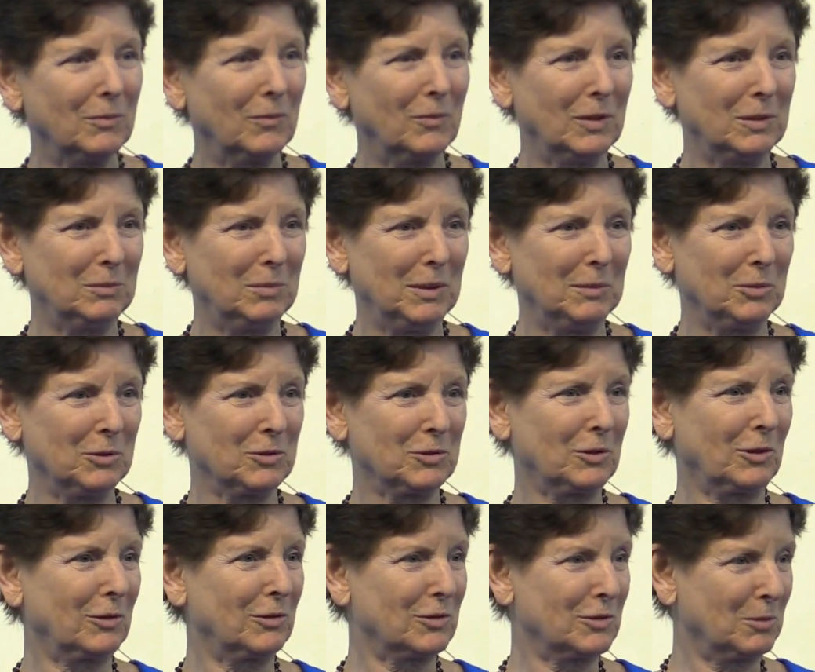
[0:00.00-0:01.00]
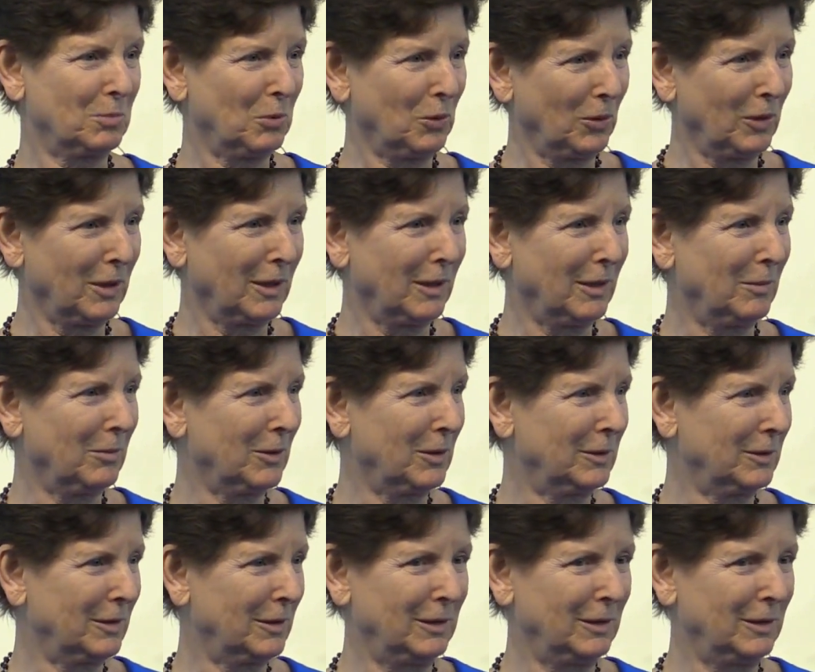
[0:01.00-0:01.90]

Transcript: when people started supporting him